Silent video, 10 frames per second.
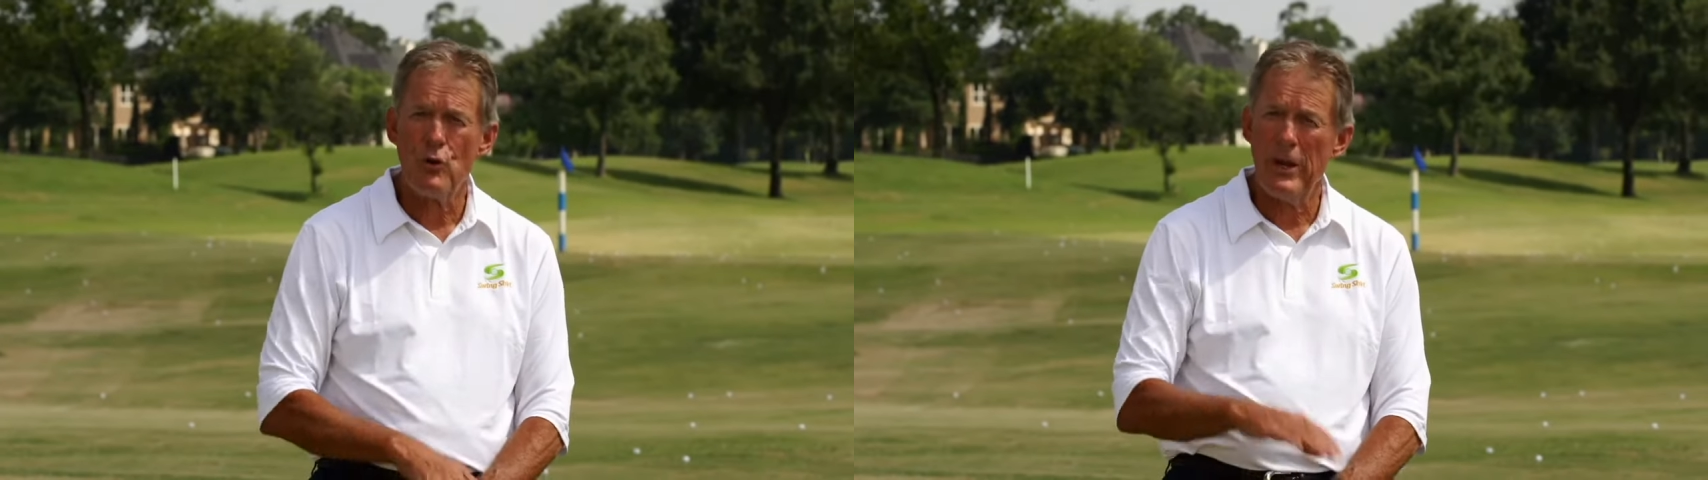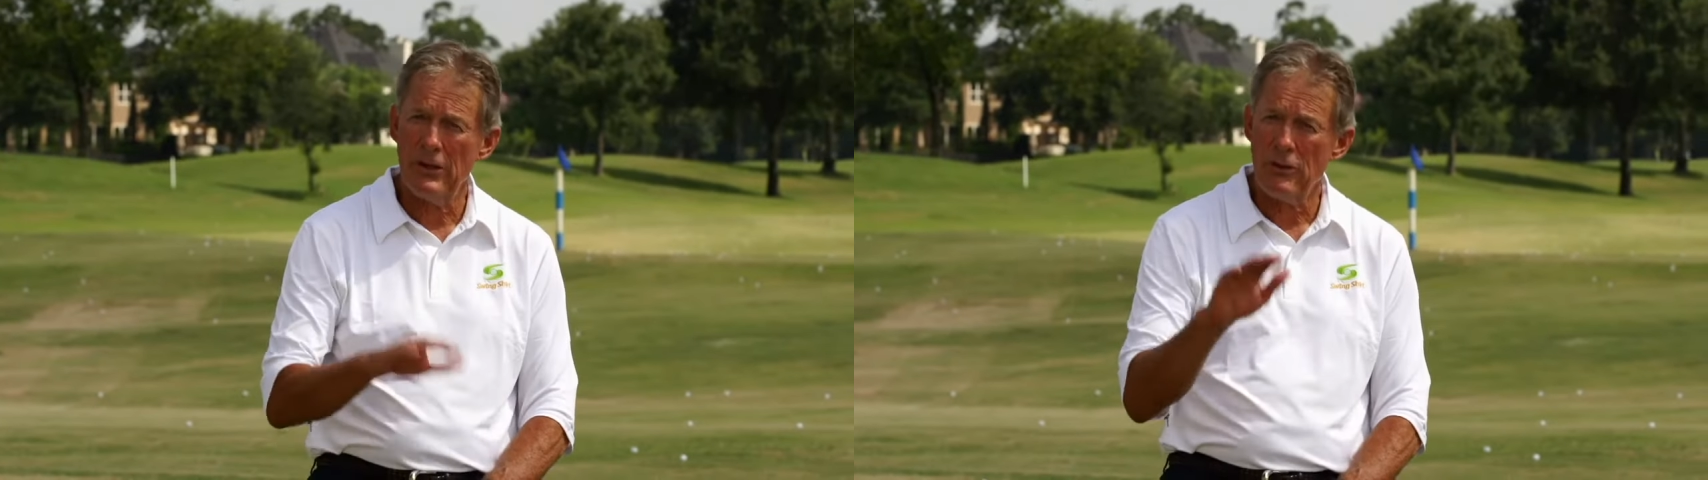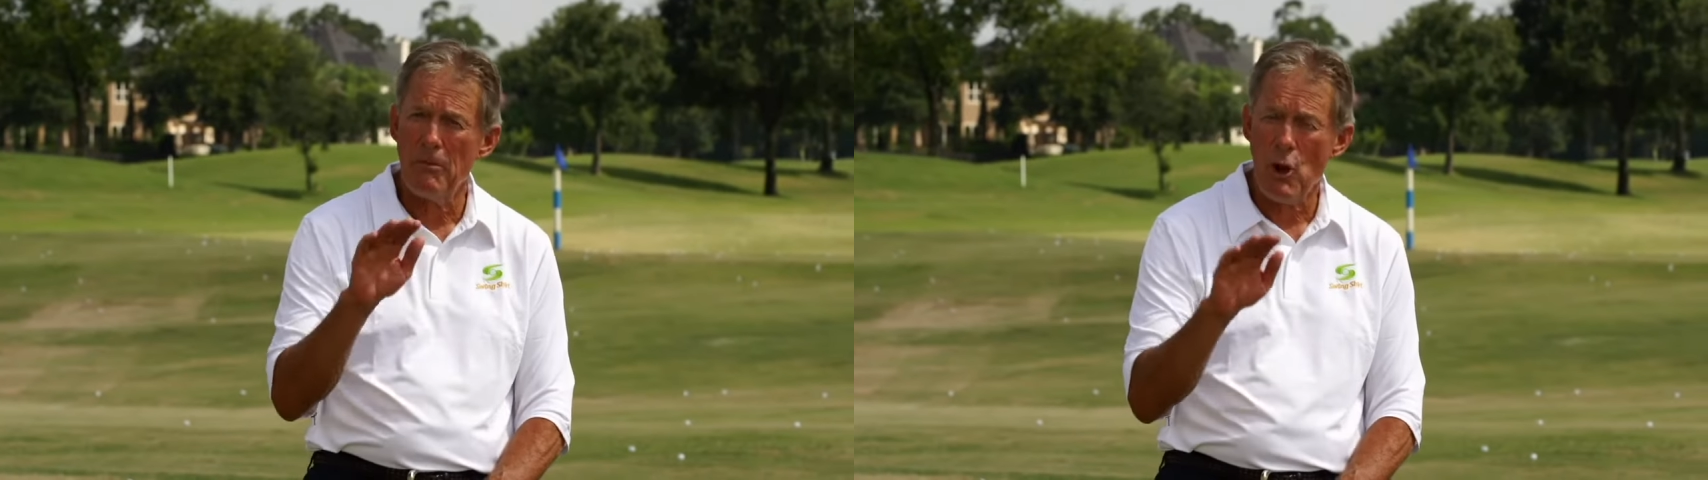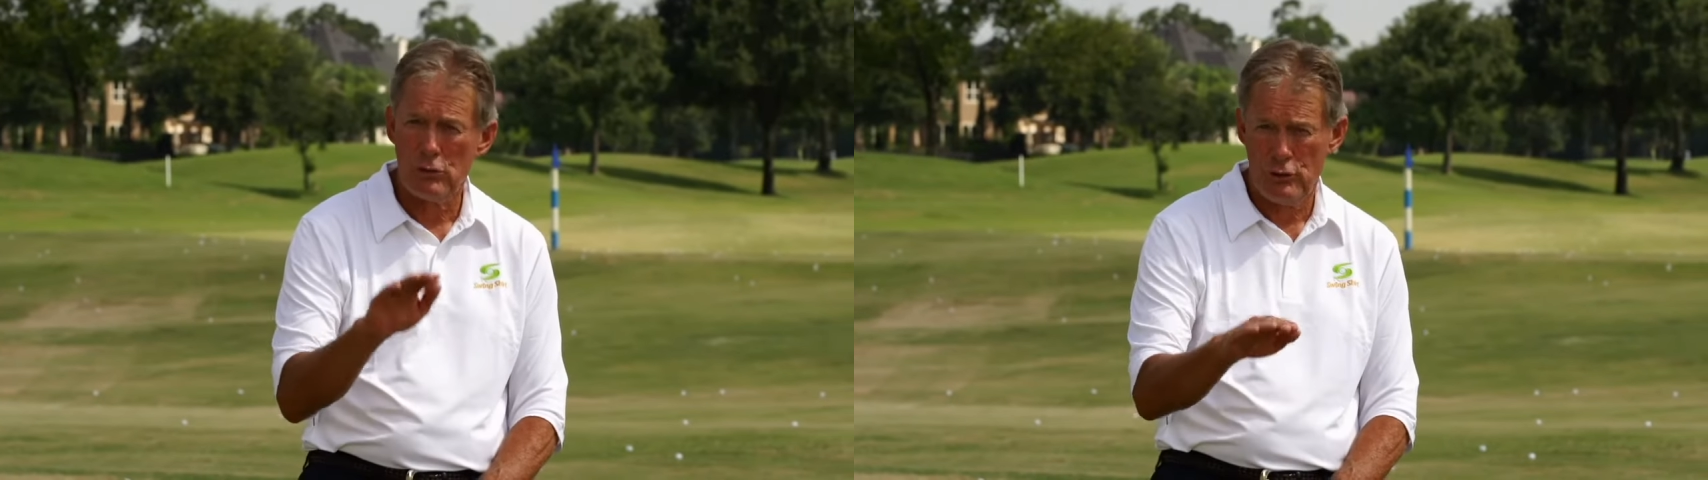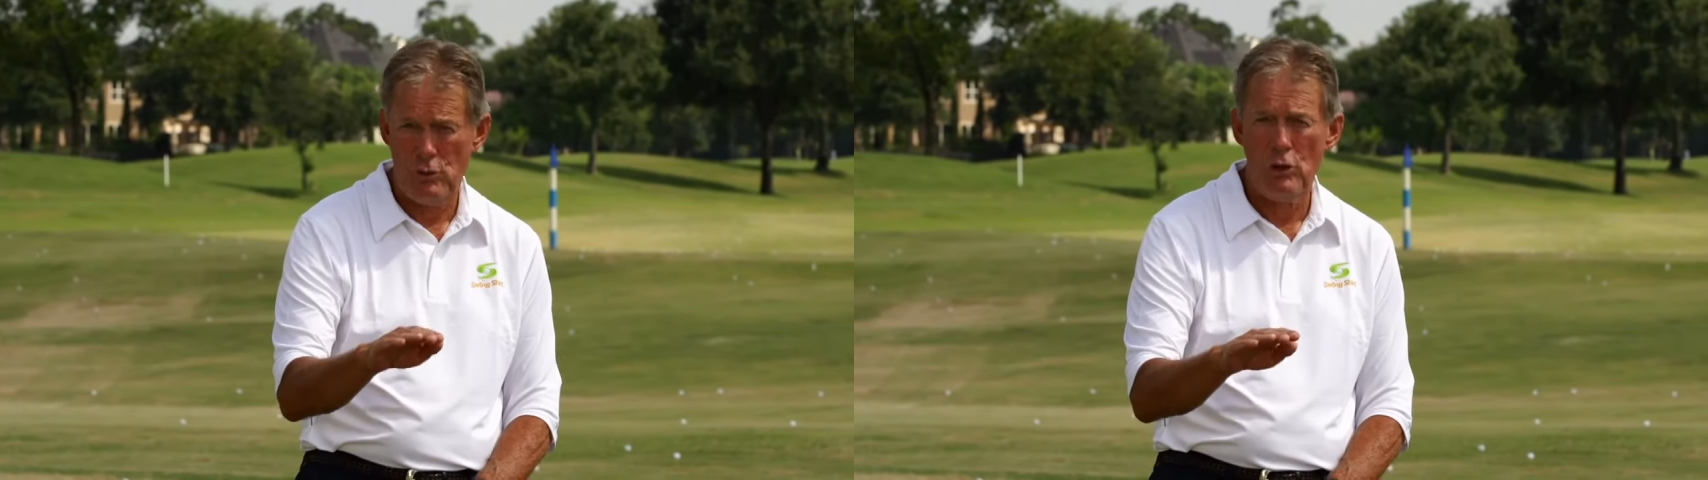hit the ball
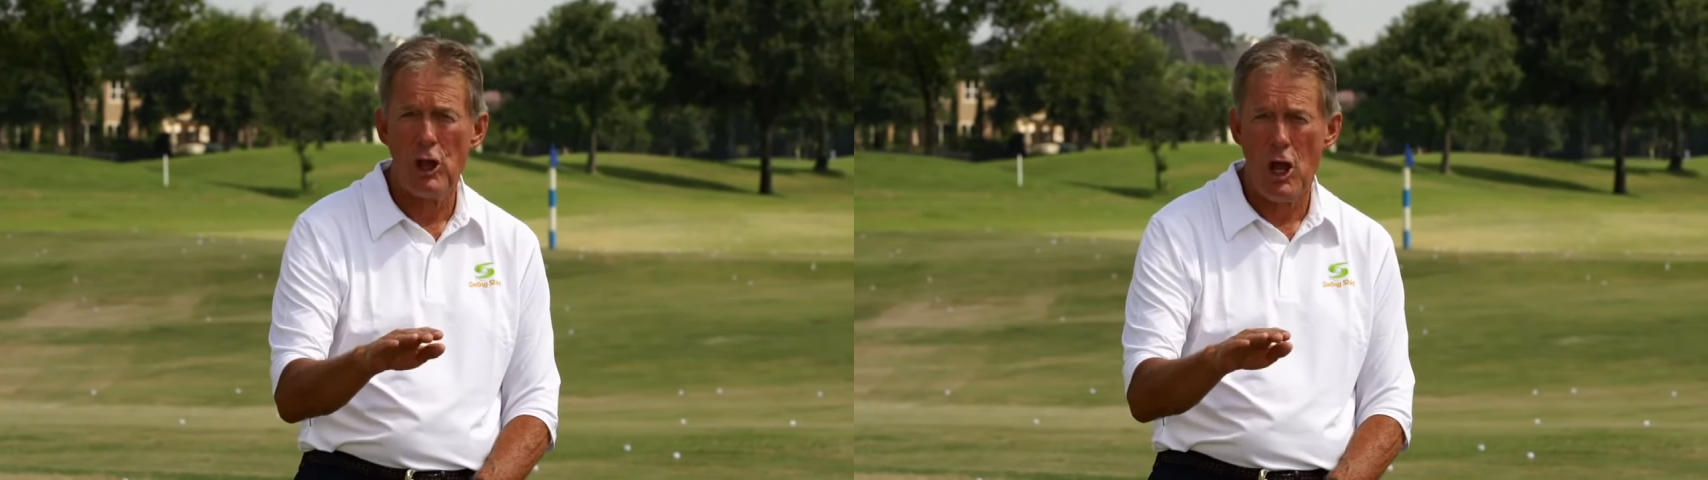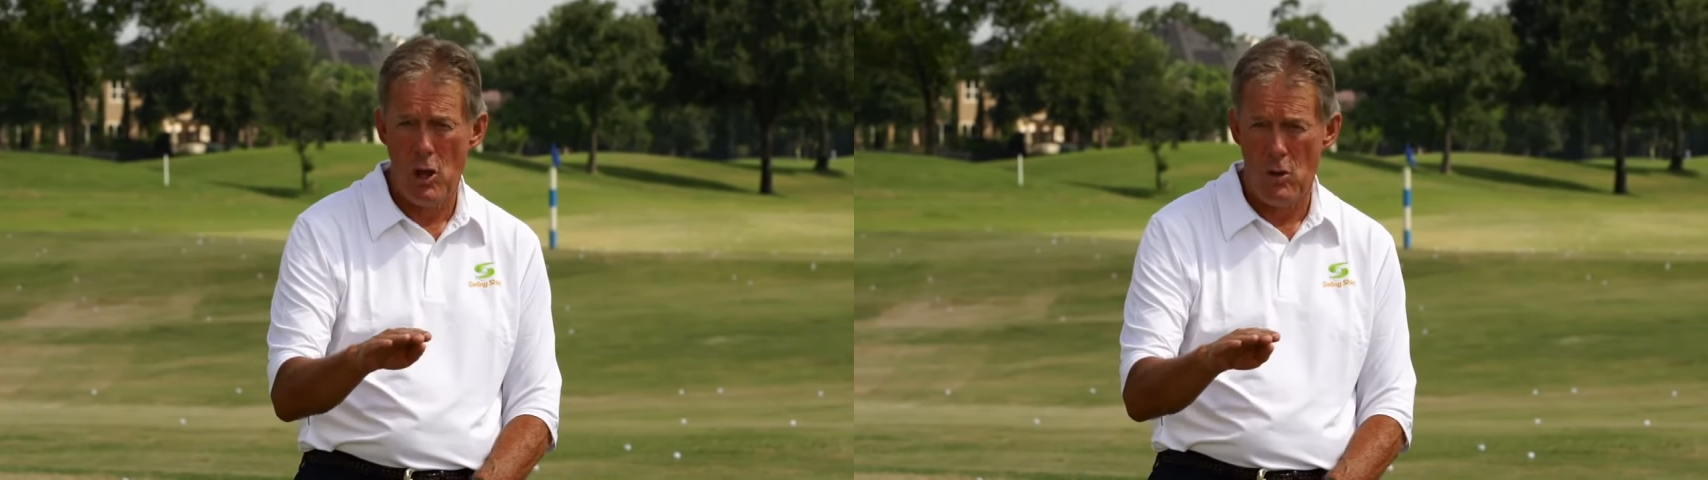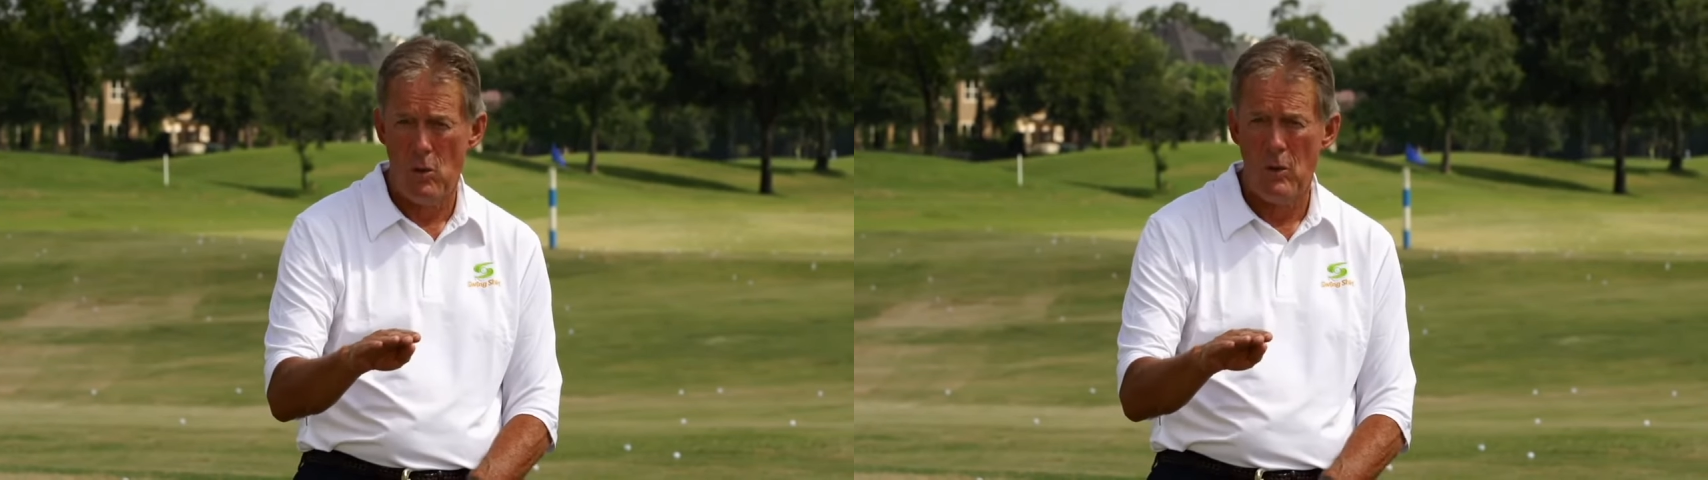too low,